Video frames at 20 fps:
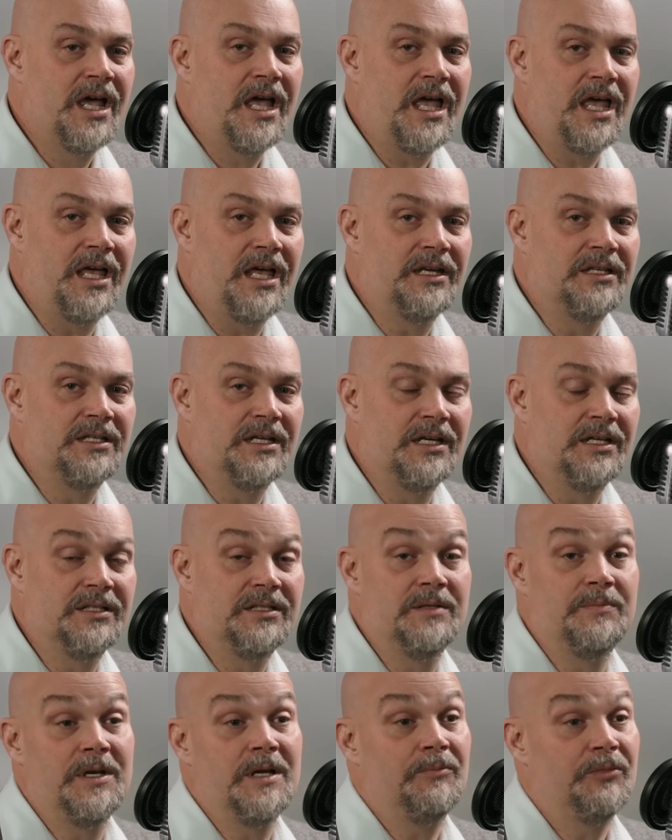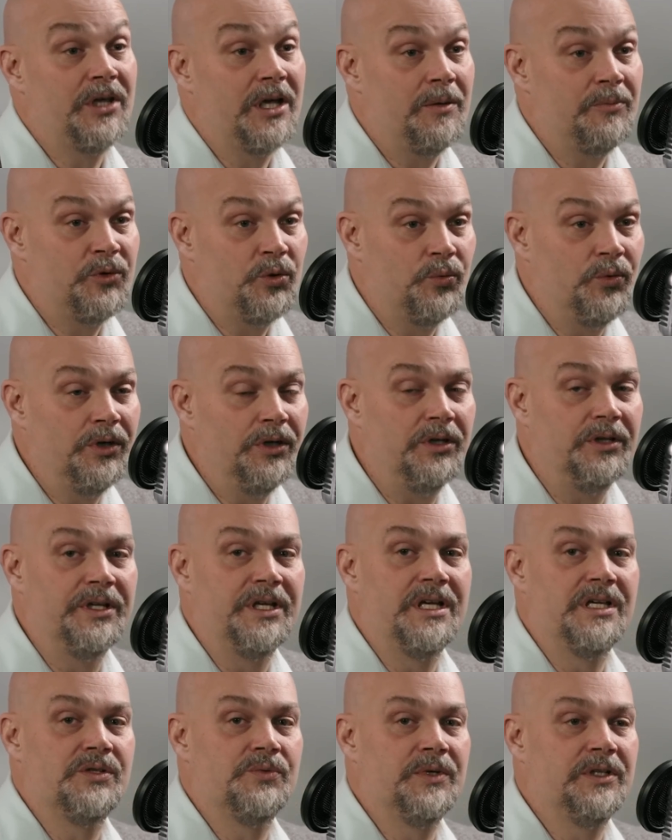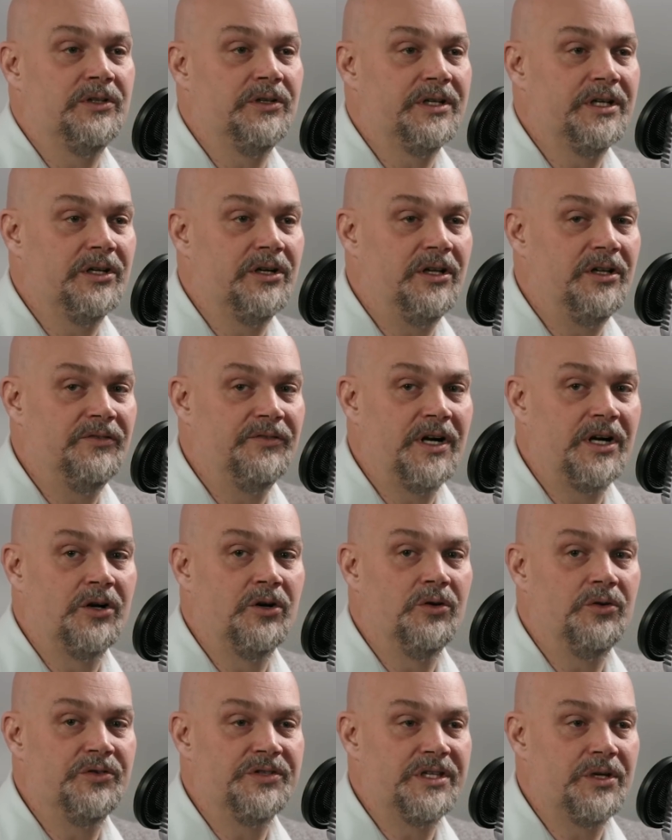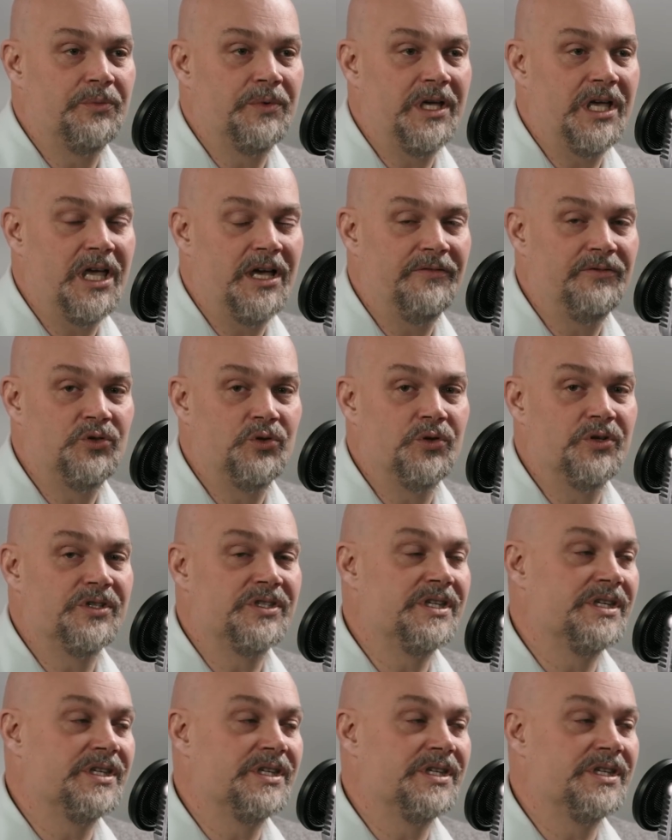and to be able to help the world as we look at all of our goals that we have towards